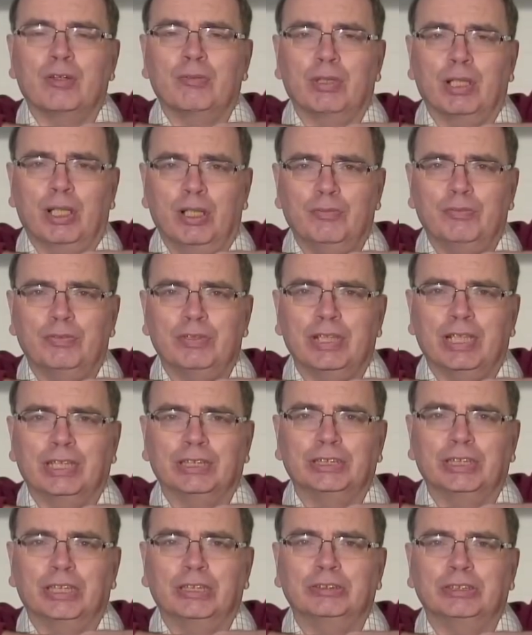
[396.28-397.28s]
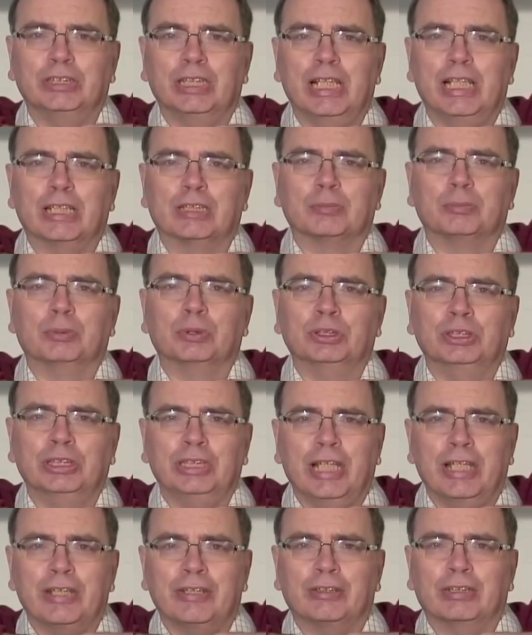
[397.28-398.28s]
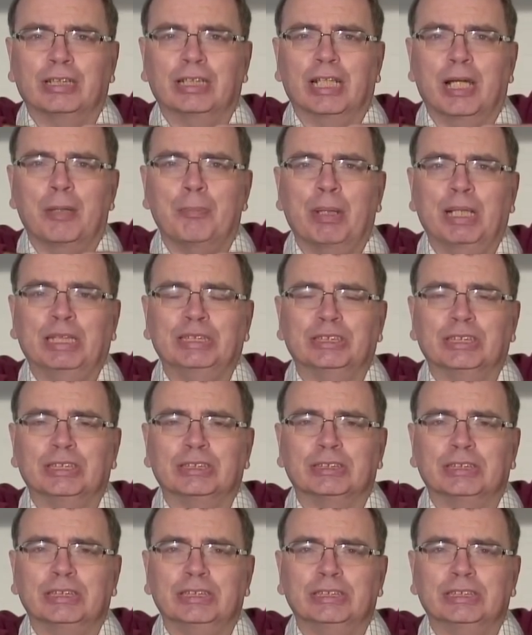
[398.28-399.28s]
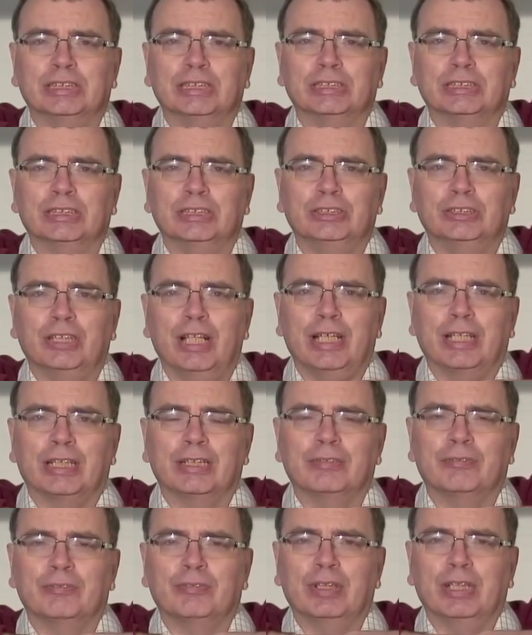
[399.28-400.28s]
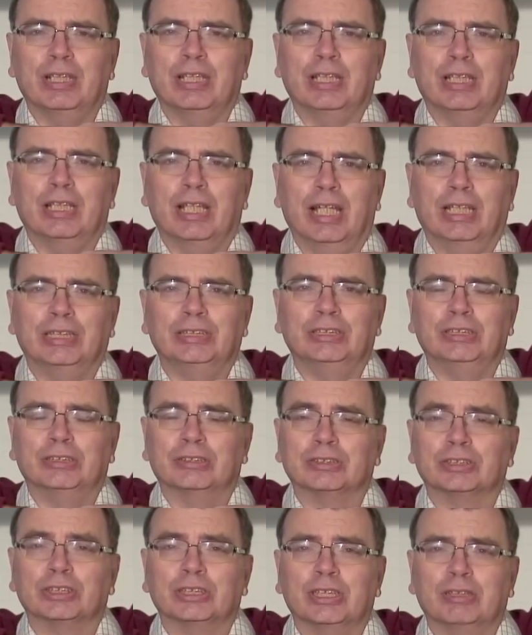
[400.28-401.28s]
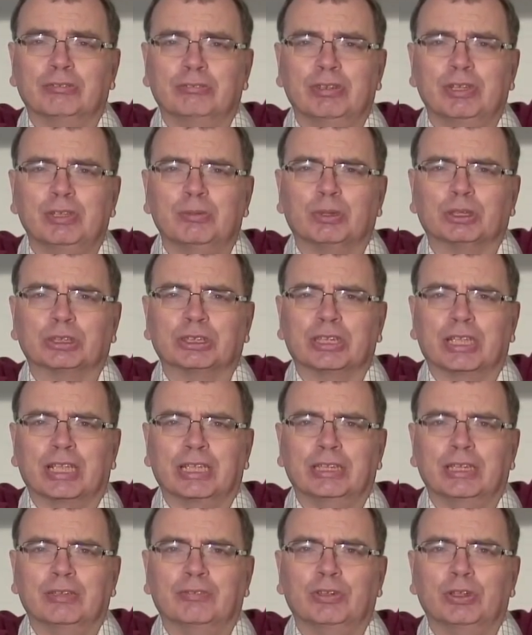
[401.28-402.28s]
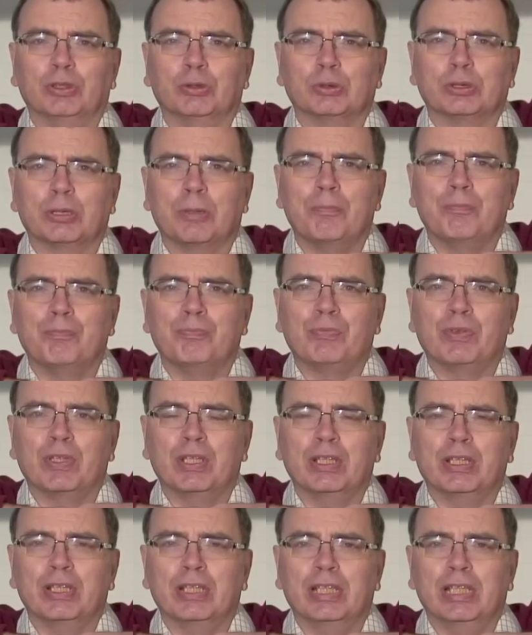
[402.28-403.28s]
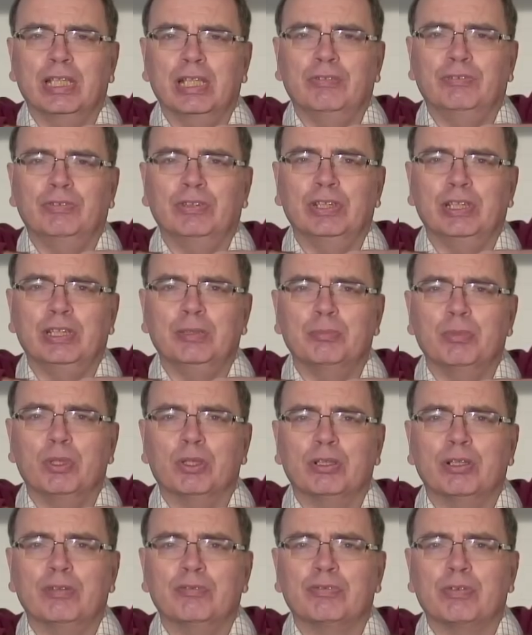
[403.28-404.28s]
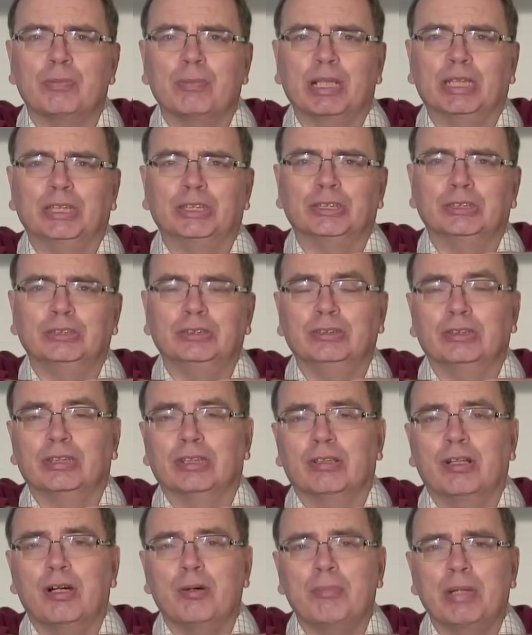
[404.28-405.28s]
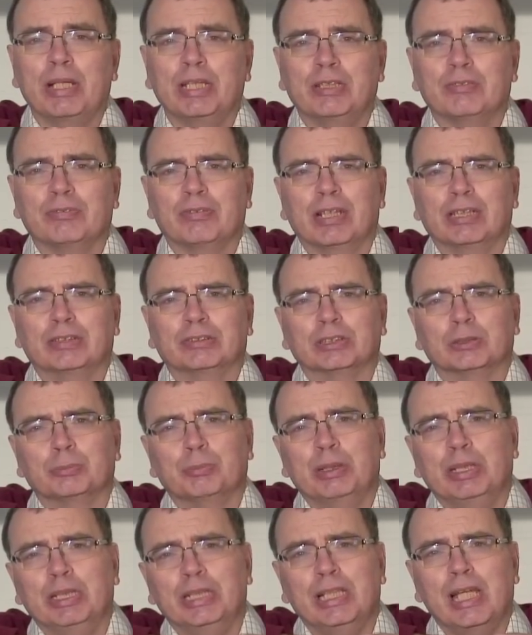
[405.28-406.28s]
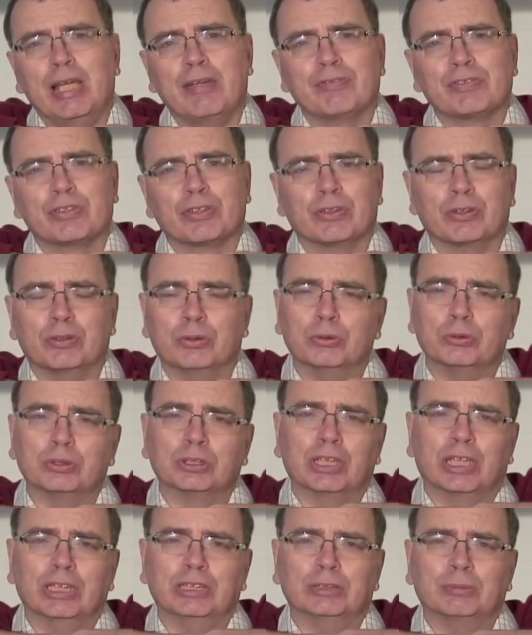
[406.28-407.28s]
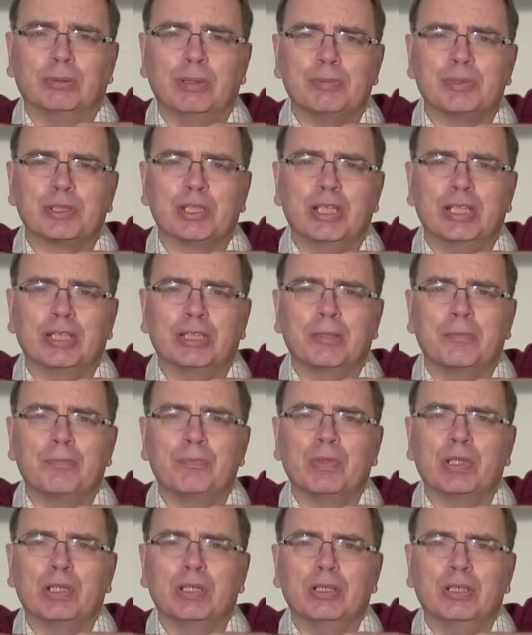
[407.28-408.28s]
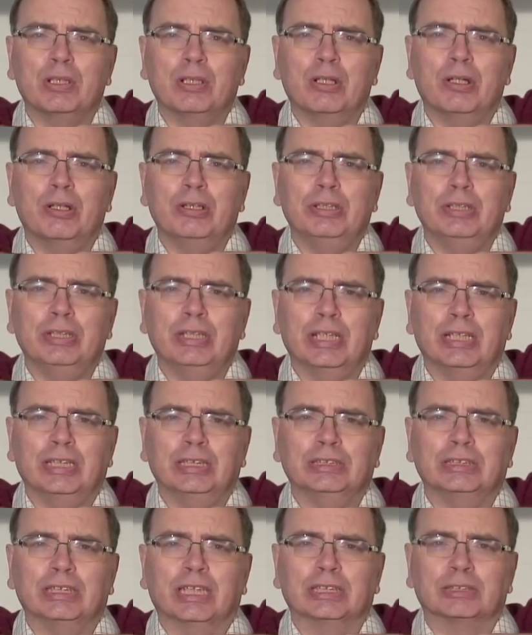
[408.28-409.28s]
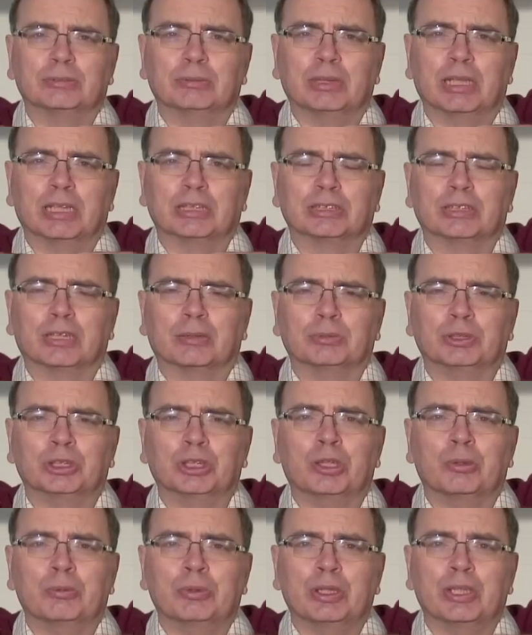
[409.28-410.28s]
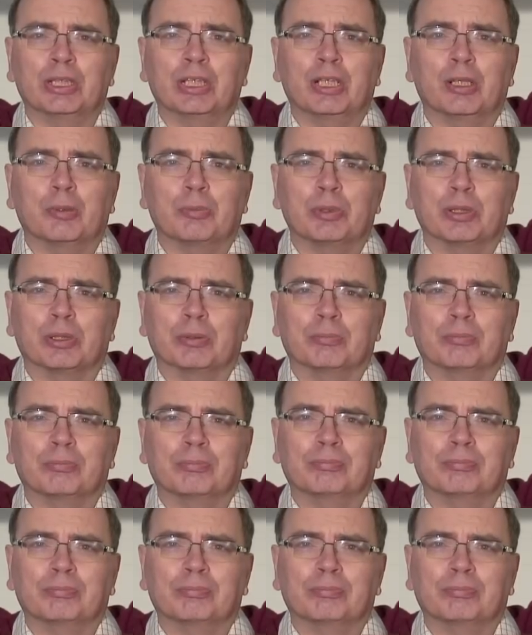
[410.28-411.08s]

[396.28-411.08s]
Well, hopefully that shows you how to put together a basic T sixty track. As you can see, it really wasn't that difficult. If you need more information, there are manufacturers' P D Fs on the Hall Stage website, or you can get in touch with us and I'm sure we can help you.